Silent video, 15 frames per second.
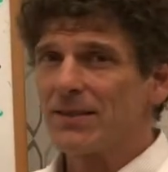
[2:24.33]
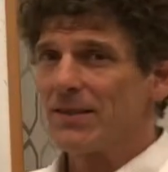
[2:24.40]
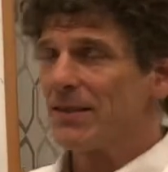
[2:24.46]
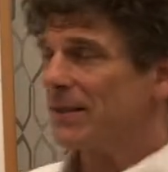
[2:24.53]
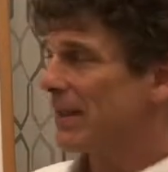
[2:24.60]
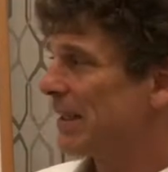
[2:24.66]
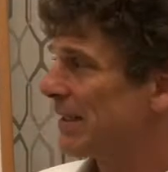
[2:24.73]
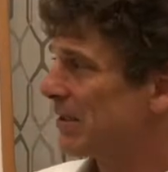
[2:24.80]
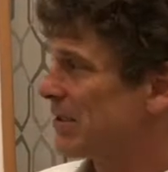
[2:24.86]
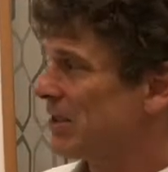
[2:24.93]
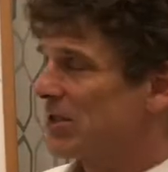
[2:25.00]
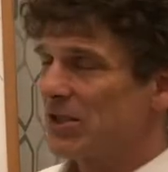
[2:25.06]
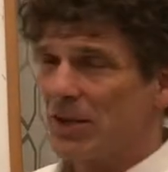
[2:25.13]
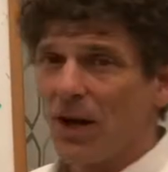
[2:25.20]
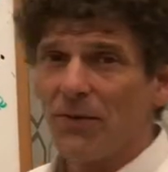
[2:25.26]
and it's
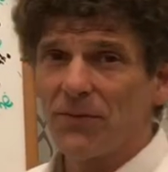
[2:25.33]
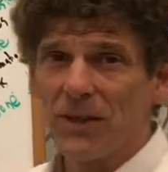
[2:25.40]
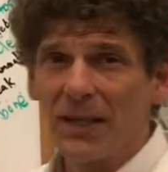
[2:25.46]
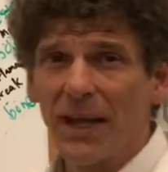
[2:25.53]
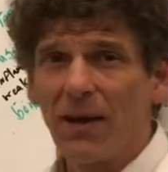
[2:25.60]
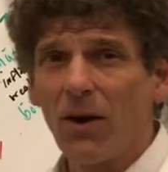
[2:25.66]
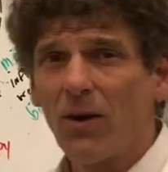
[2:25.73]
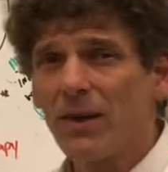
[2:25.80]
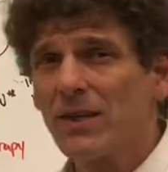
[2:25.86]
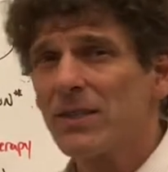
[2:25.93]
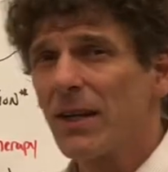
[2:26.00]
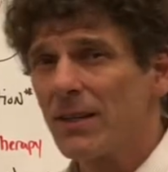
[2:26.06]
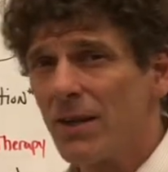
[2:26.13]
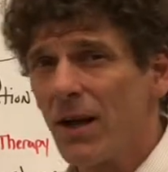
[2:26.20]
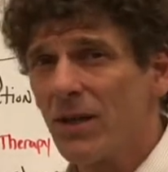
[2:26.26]
just tough to get all this
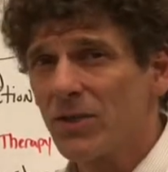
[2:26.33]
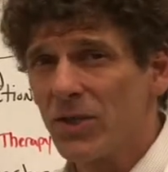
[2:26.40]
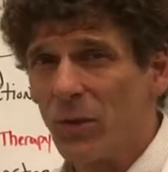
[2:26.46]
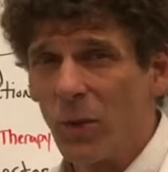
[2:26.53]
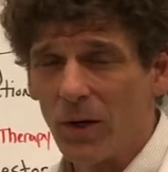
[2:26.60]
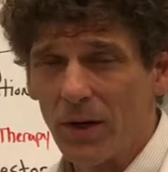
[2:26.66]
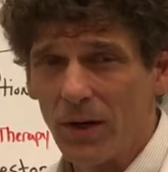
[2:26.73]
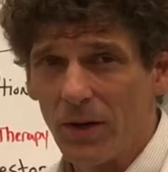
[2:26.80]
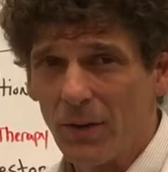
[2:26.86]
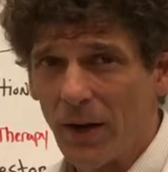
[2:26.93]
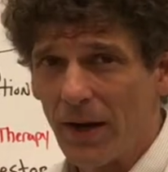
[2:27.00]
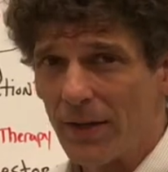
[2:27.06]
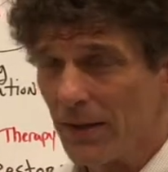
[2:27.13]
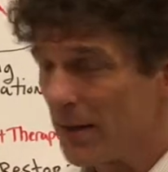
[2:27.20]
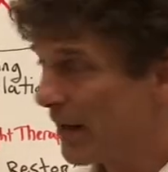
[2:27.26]
technology working
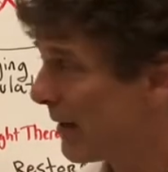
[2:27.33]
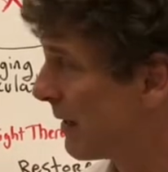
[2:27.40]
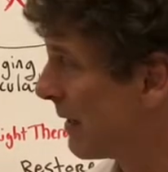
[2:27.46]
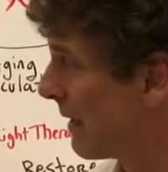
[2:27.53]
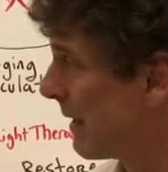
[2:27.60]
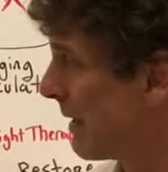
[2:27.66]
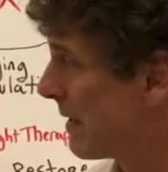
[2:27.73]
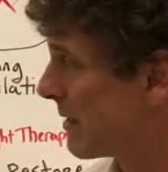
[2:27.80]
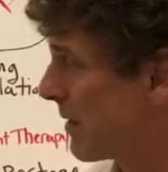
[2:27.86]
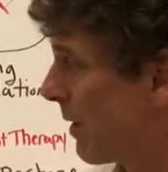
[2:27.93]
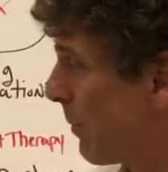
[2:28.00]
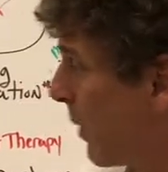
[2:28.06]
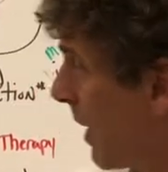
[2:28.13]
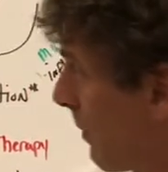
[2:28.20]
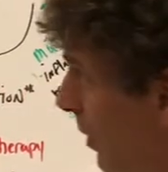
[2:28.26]
correctly.
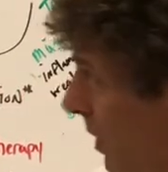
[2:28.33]
But I put